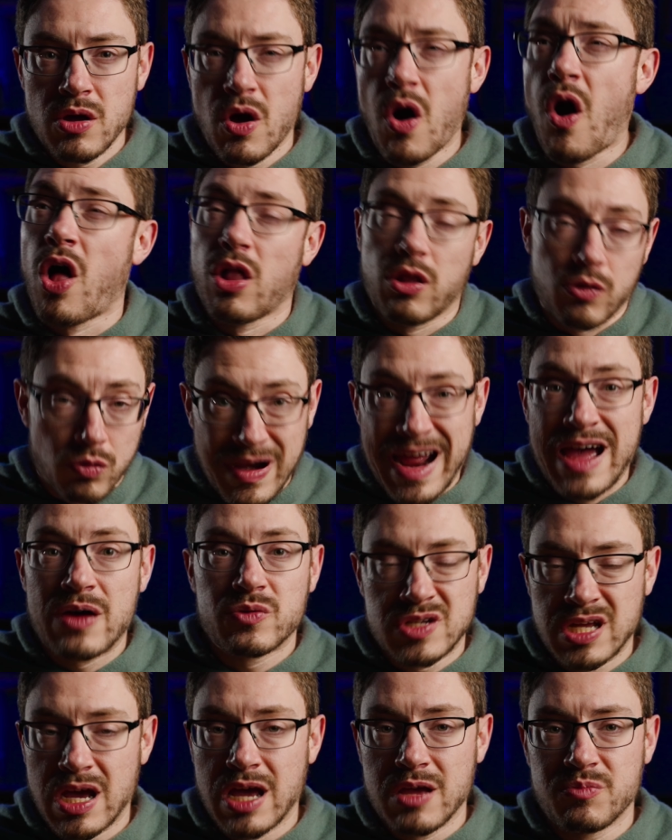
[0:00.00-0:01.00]

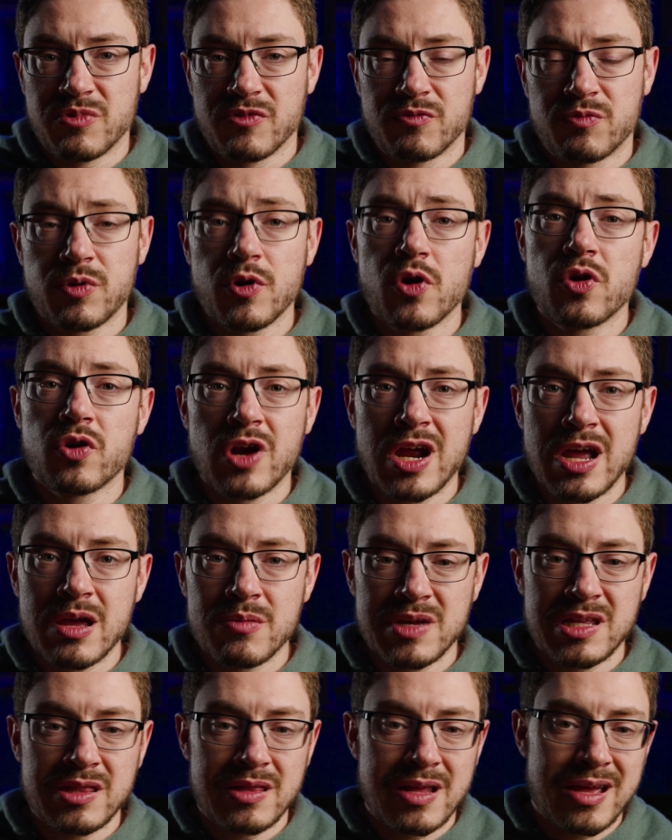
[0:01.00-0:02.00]
all-around type of
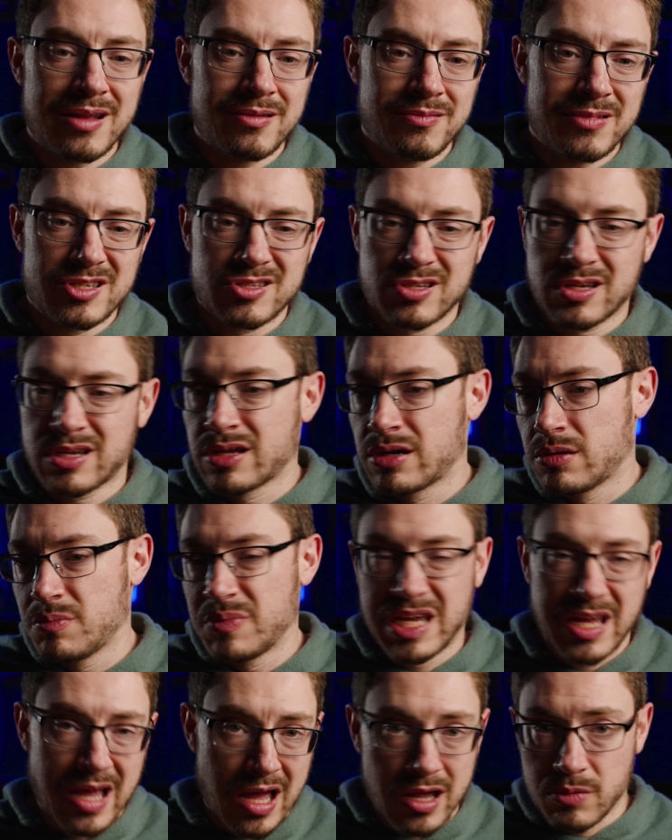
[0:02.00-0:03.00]
program, and then it's going to
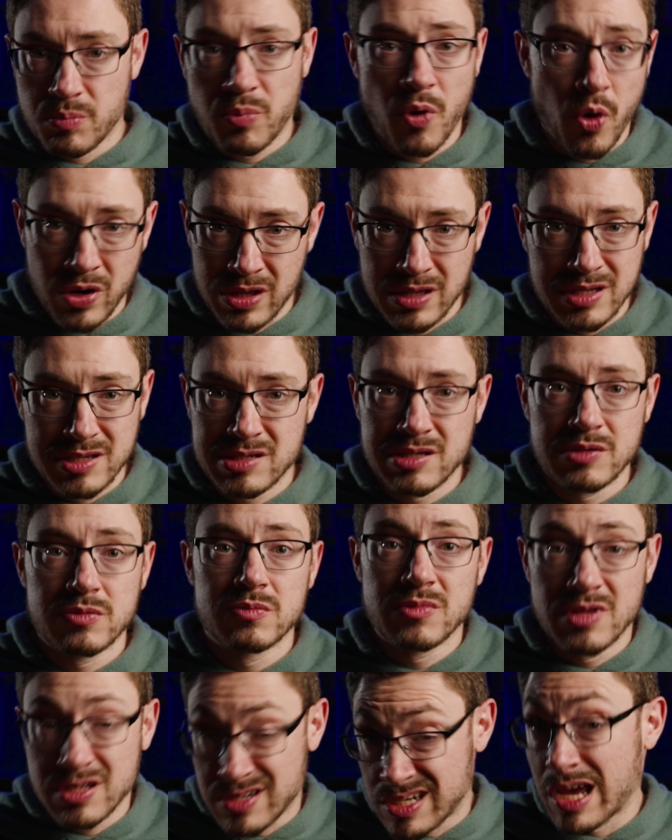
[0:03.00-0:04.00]
be kind of pointless
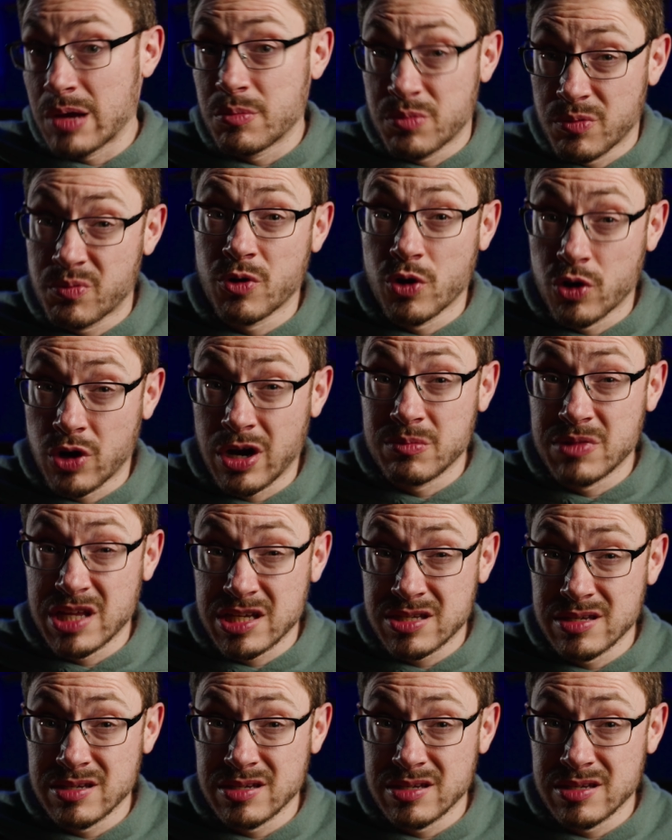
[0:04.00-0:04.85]
in the type of program this